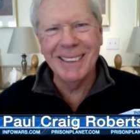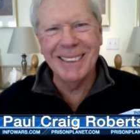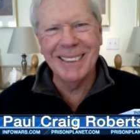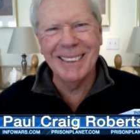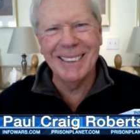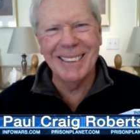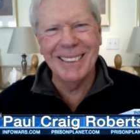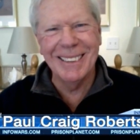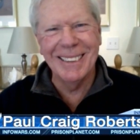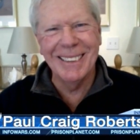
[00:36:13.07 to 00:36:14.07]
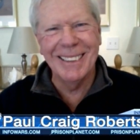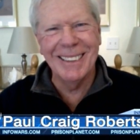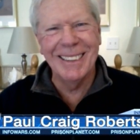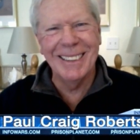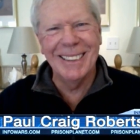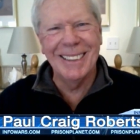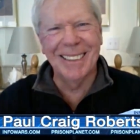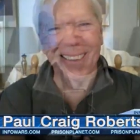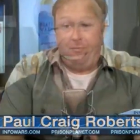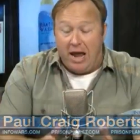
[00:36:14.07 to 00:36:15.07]
Oh, yeah. and, and,
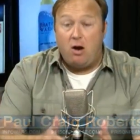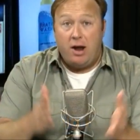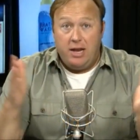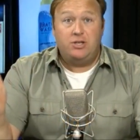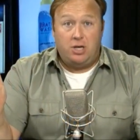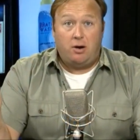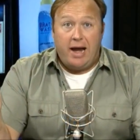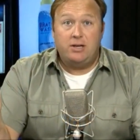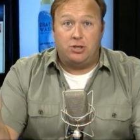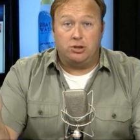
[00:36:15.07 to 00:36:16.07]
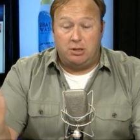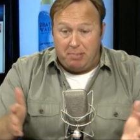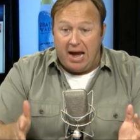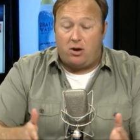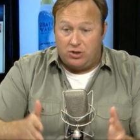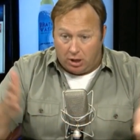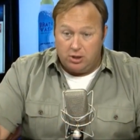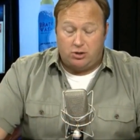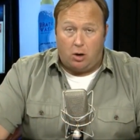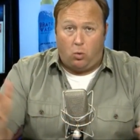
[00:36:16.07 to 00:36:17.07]
and therein is their answers. The bankers are going
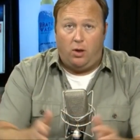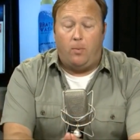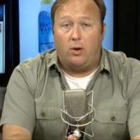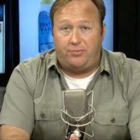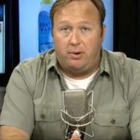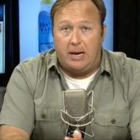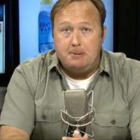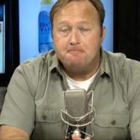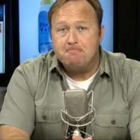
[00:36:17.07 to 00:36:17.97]
to start World War Three.